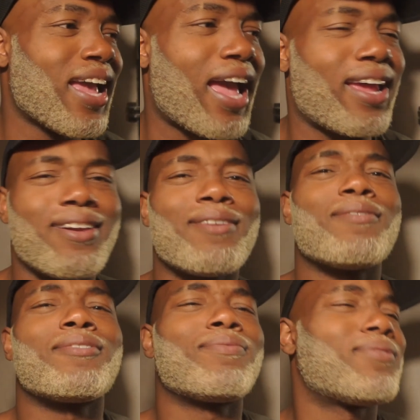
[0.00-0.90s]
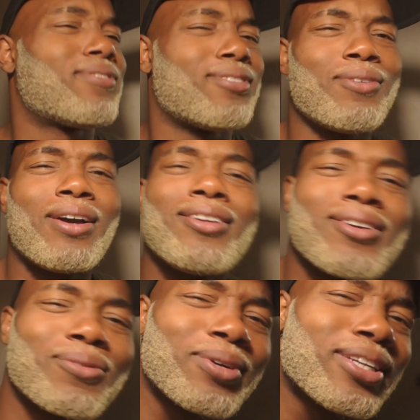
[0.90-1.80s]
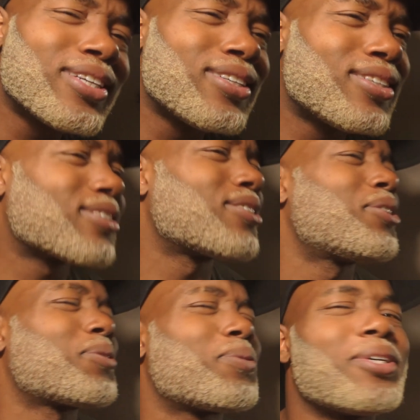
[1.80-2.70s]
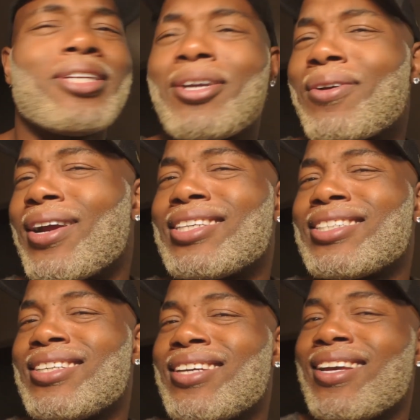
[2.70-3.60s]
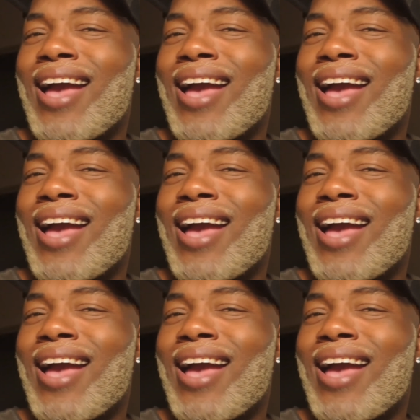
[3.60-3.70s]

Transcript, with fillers: And do I look really, does it look really crazy?